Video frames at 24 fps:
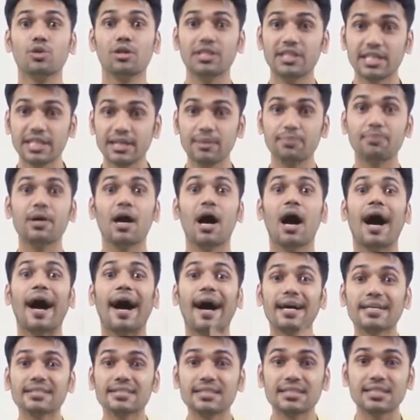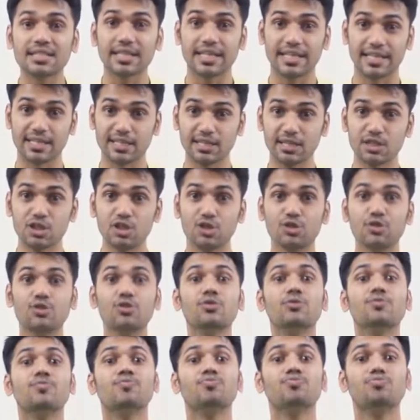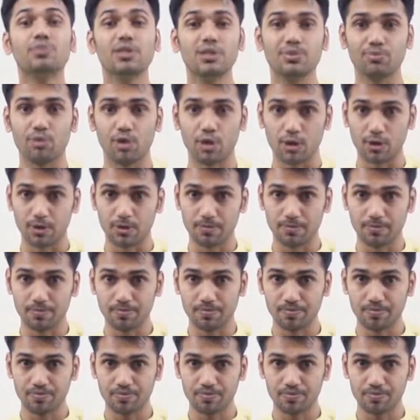we keep asking to people.